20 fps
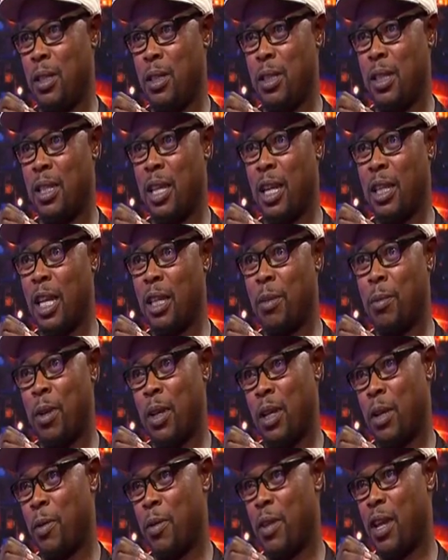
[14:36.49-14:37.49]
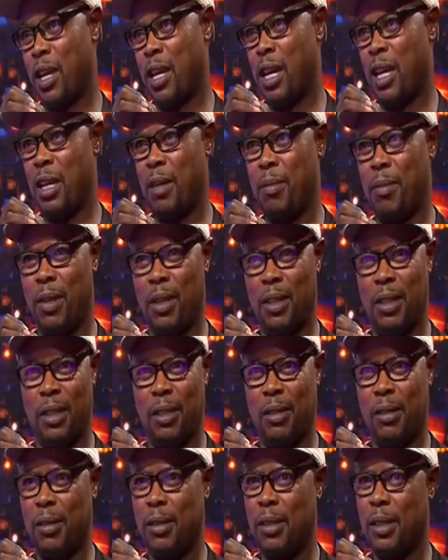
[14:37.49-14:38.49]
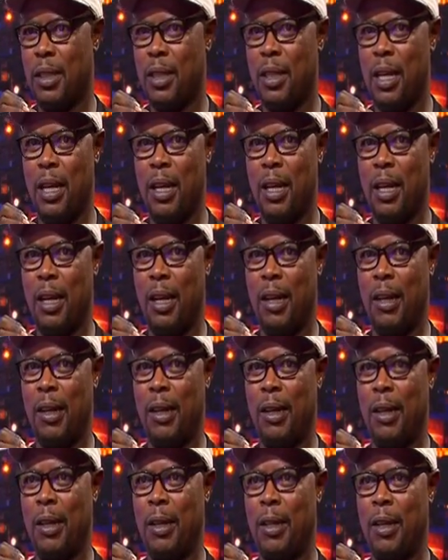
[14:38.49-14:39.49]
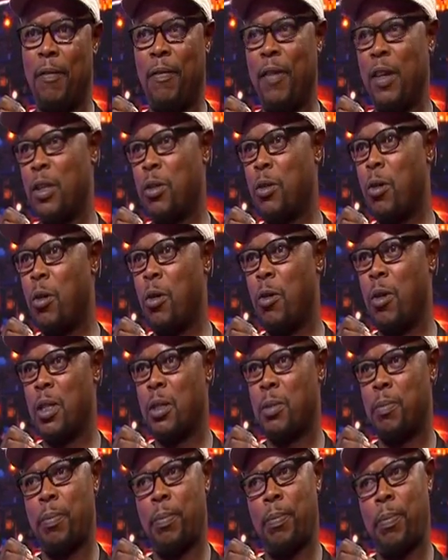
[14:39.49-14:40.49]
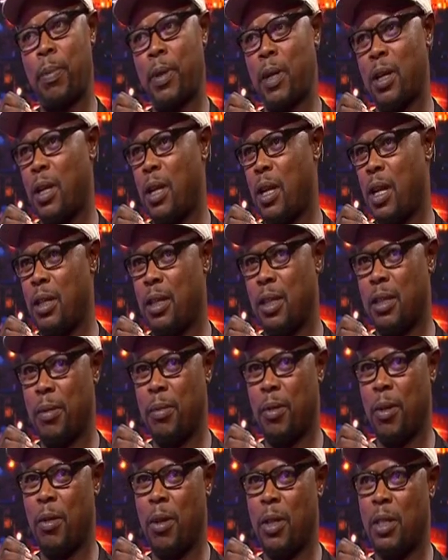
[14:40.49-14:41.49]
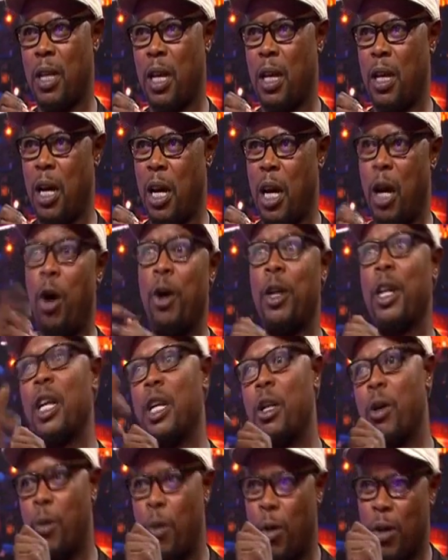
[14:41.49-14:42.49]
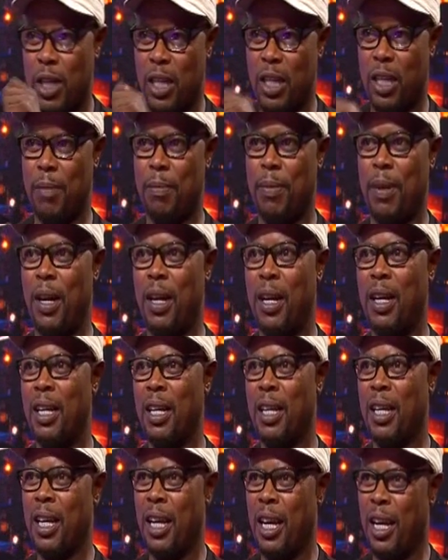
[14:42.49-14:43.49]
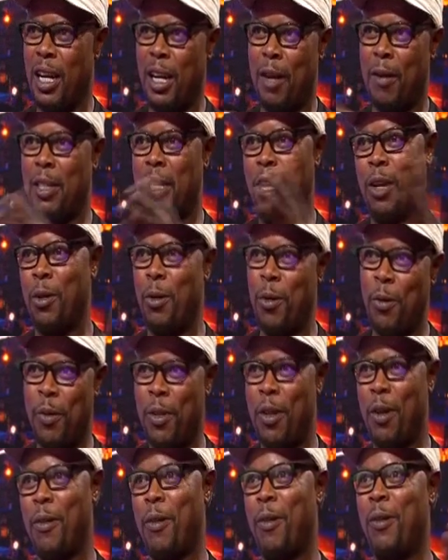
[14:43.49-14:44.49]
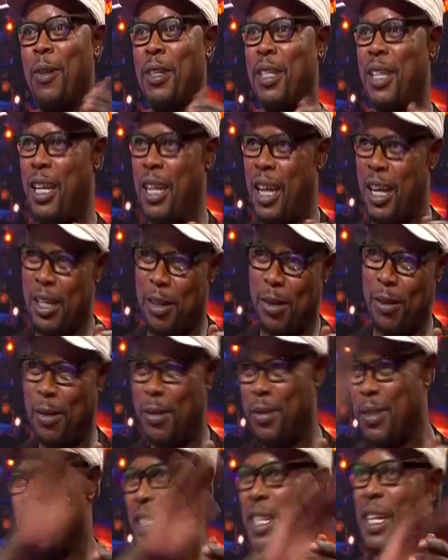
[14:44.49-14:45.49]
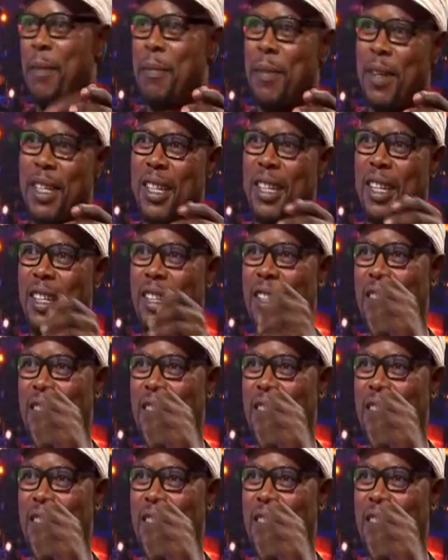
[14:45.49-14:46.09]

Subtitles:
He started me with the game, and the first goal was brilliant because I rounded the goalkeeper, and I was alone with the goals, and I had to tap it in.